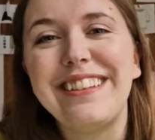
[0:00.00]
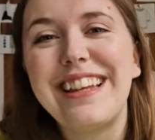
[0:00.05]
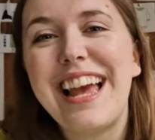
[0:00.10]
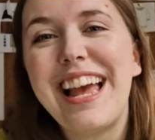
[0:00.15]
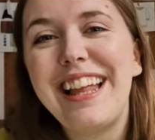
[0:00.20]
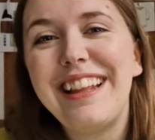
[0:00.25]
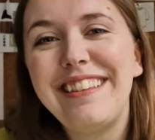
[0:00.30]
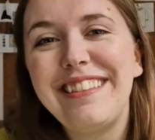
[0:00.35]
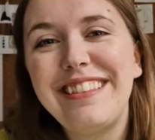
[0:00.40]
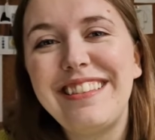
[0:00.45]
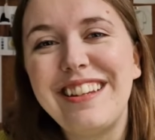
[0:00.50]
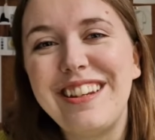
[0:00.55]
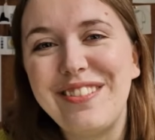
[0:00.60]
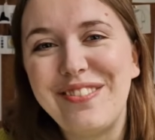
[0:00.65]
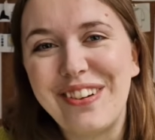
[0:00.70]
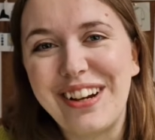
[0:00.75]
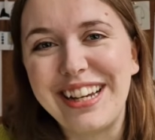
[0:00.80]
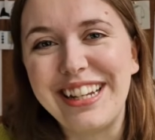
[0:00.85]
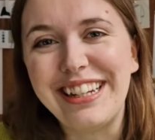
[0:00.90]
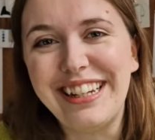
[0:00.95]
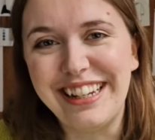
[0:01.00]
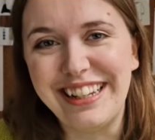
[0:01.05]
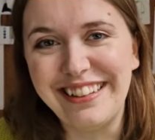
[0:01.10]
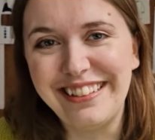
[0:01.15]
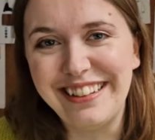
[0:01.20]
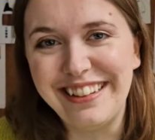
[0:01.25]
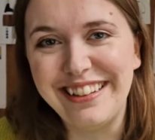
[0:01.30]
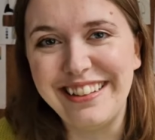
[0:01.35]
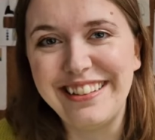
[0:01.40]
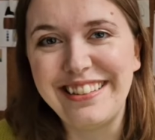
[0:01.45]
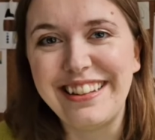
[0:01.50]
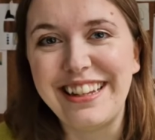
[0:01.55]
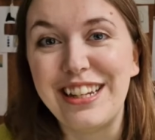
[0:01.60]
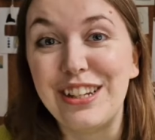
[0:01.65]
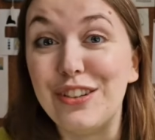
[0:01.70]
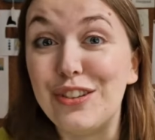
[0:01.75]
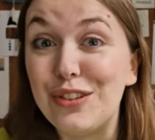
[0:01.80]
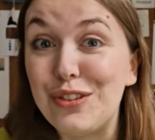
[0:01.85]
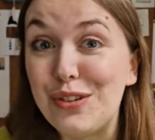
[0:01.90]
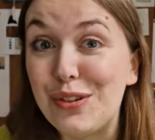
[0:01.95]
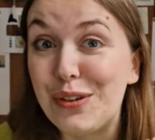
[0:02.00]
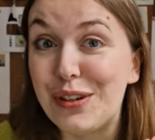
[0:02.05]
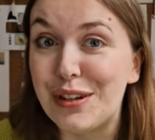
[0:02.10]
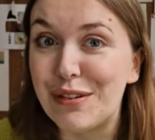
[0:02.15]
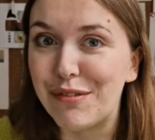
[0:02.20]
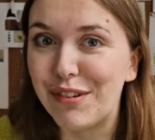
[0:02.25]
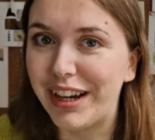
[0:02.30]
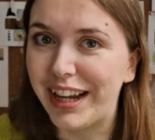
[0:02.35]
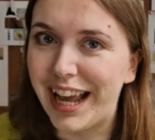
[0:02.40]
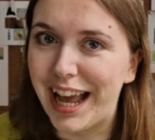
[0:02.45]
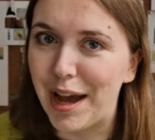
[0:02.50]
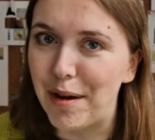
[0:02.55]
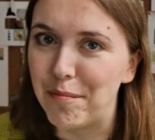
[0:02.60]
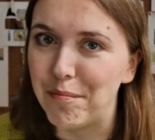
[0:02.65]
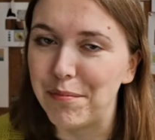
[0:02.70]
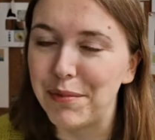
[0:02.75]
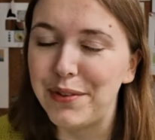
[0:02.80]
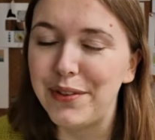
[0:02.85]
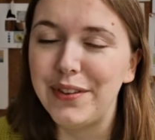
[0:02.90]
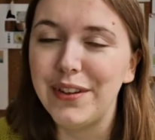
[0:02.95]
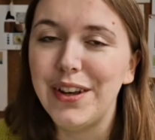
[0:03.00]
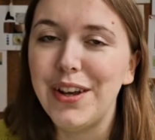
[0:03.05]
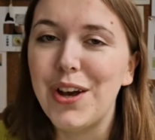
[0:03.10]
tends to divide knitters into two different camps: